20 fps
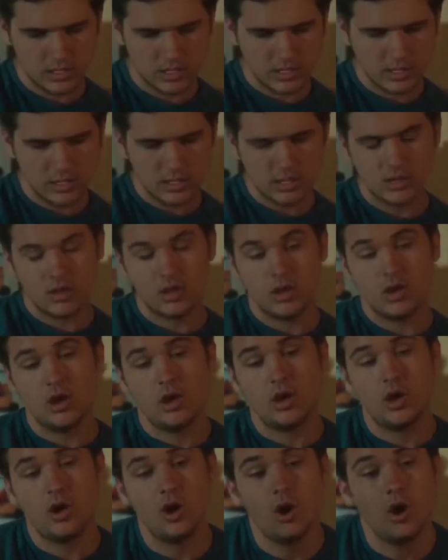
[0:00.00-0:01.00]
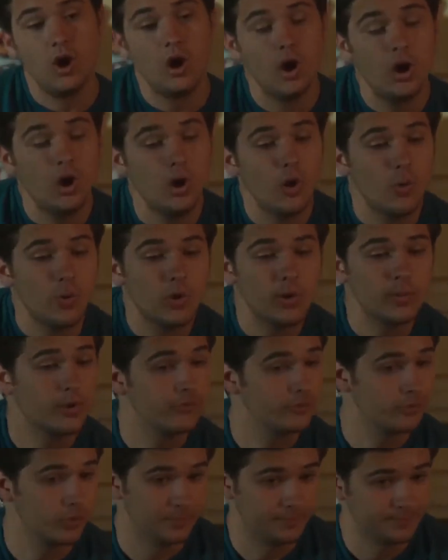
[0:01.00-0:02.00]
She shows Arthur and the duo
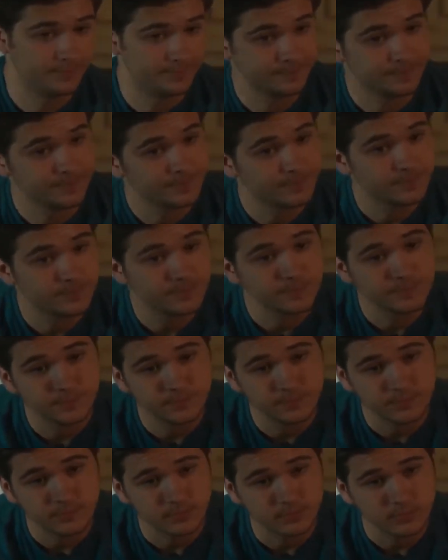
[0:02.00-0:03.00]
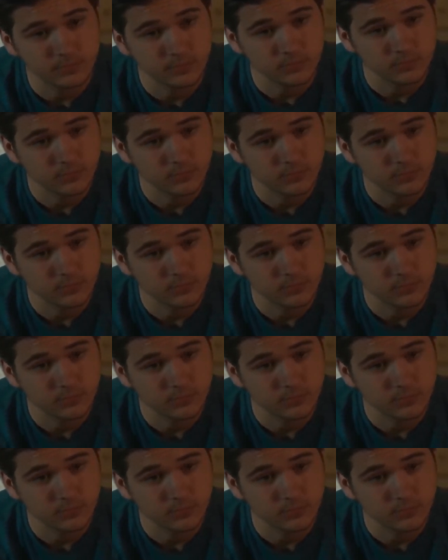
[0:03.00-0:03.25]
pick their choice. They look at the